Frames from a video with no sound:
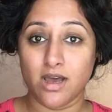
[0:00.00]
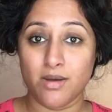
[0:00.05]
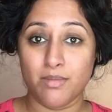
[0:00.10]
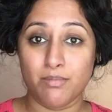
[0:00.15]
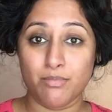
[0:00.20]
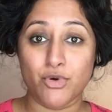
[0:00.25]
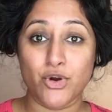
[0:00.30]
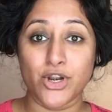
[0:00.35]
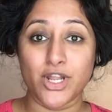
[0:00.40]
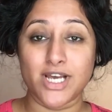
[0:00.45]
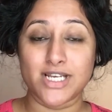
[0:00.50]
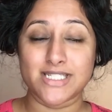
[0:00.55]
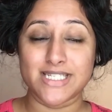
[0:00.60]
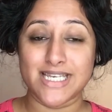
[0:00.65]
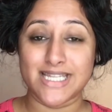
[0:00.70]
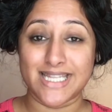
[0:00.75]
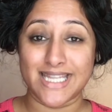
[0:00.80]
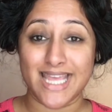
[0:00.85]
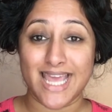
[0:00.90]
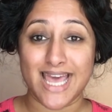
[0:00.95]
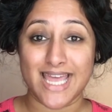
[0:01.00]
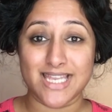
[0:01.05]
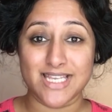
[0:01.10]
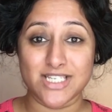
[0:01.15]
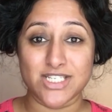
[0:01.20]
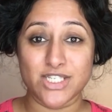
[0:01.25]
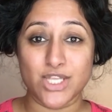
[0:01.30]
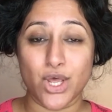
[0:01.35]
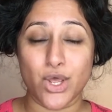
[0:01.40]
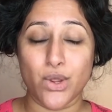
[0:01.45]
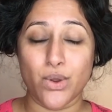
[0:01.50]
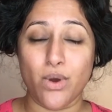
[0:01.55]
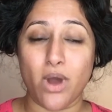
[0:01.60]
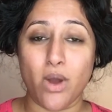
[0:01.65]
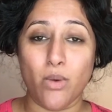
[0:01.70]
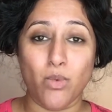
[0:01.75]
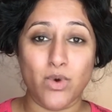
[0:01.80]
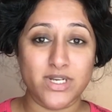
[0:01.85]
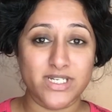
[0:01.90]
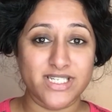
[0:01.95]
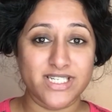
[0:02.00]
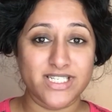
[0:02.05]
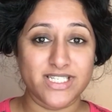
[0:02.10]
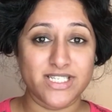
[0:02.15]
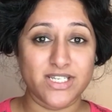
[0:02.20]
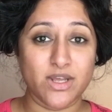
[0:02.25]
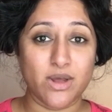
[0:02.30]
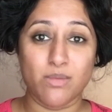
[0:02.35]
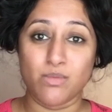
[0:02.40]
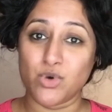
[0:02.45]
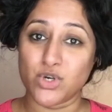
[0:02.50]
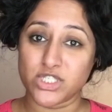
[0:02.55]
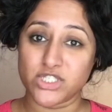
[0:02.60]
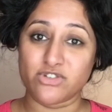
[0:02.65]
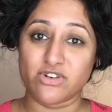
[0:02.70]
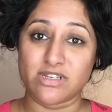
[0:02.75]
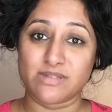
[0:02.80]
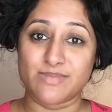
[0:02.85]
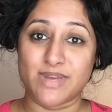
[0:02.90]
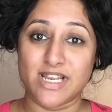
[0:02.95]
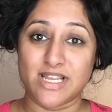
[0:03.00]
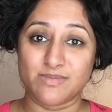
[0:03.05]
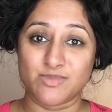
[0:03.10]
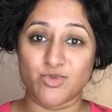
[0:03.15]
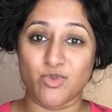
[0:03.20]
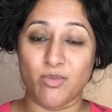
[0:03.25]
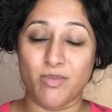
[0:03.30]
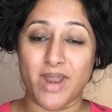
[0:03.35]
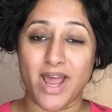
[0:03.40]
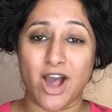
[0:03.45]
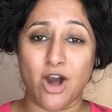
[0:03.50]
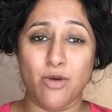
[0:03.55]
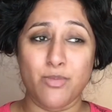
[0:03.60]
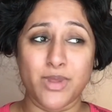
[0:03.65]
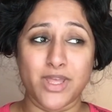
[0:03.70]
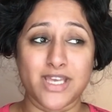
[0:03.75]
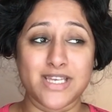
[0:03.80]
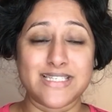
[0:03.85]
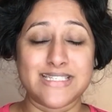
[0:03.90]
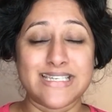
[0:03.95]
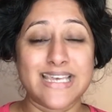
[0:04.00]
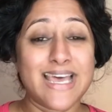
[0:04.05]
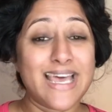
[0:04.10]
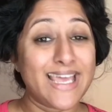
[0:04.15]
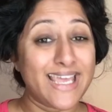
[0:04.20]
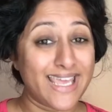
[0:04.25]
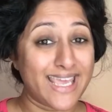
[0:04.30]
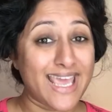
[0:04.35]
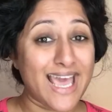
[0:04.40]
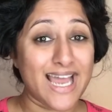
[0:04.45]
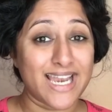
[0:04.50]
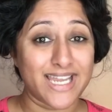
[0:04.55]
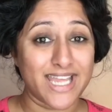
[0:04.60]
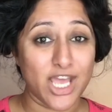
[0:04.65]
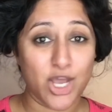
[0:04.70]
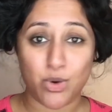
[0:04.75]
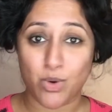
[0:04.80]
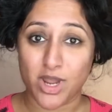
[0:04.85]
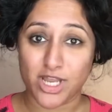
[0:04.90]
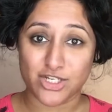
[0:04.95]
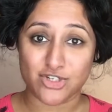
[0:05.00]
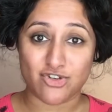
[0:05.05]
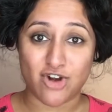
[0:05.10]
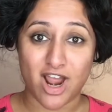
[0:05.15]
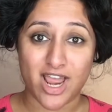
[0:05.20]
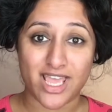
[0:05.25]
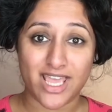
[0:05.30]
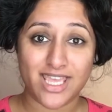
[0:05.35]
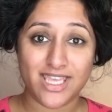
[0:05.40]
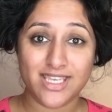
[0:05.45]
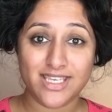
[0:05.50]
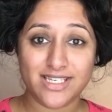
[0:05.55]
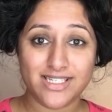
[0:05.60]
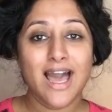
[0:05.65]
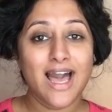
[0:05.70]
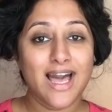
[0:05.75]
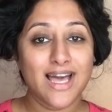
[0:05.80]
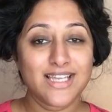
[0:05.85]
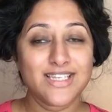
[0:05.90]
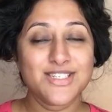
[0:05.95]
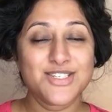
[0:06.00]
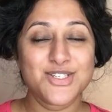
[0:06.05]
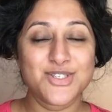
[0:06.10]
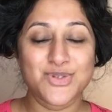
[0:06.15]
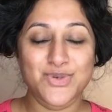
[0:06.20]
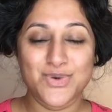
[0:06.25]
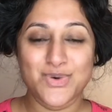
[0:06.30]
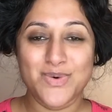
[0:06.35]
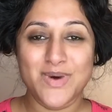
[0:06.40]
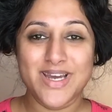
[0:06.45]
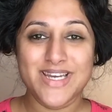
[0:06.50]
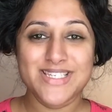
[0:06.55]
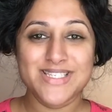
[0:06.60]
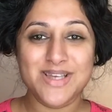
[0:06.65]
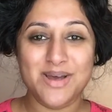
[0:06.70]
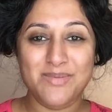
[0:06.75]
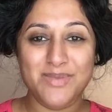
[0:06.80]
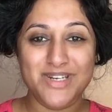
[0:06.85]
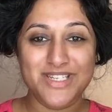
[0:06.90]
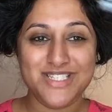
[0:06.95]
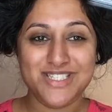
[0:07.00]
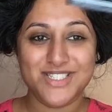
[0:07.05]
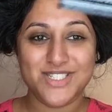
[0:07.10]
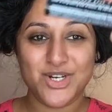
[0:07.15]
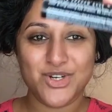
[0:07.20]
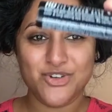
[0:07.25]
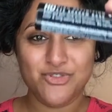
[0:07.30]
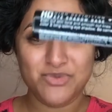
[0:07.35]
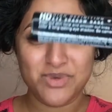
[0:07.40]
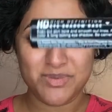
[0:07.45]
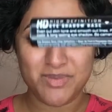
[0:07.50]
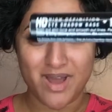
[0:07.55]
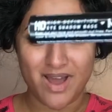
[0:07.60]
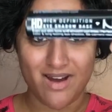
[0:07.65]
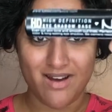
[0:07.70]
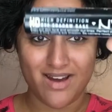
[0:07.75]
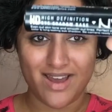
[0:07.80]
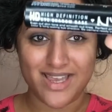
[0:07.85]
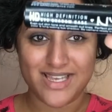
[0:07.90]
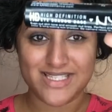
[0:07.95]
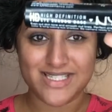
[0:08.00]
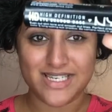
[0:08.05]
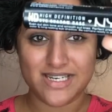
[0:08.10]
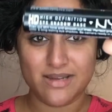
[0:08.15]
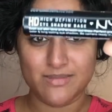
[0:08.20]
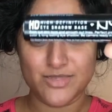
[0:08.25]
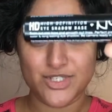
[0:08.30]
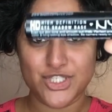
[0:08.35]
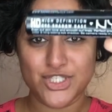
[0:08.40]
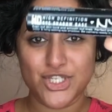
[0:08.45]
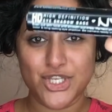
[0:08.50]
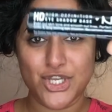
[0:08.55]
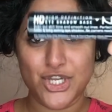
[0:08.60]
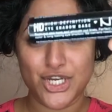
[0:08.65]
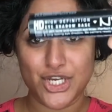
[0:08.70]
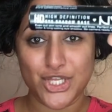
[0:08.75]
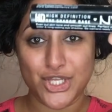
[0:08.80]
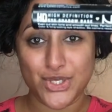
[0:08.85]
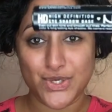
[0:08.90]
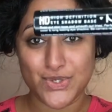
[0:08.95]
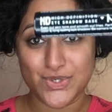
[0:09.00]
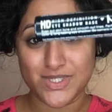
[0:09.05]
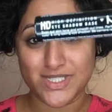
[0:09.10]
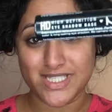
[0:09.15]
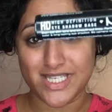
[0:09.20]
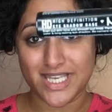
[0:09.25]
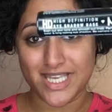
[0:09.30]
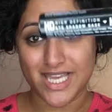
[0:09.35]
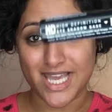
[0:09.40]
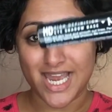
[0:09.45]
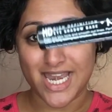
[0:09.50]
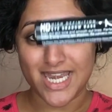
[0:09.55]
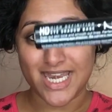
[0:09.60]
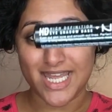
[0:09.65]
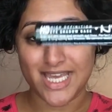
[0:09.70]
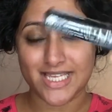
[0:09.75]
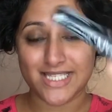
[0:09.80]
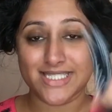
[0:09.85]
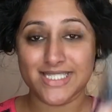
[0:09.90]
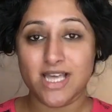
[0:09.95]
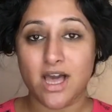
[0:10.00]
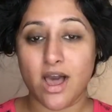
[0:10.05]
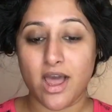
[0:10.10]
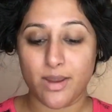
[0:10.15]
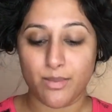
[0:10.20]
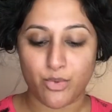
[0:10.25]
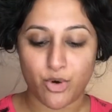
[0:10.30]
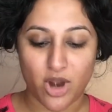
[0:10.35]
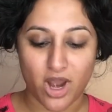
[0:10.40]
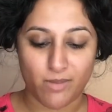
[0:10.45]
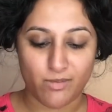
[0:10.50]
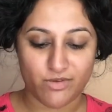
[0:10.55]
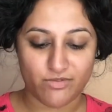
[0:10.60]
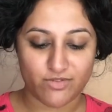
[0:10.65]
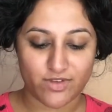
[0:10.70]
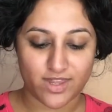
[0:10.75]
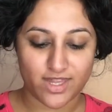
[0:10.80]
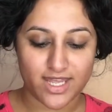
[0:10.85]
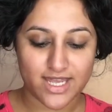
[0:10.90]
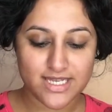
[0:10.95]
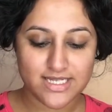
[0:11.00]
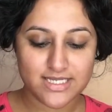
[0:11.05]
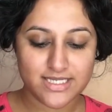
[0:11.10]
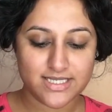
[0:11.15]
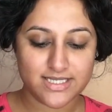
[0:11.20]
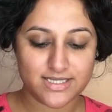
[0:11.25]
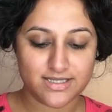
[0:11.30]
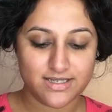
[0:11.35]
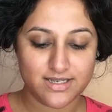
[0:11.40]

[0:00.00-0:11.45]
product at the end, so I wanted to moisturize my lips from now because it can get quite drying. And as always, I'm going to start off with my eyes, and I'm just going to use the NYX eye primer for this.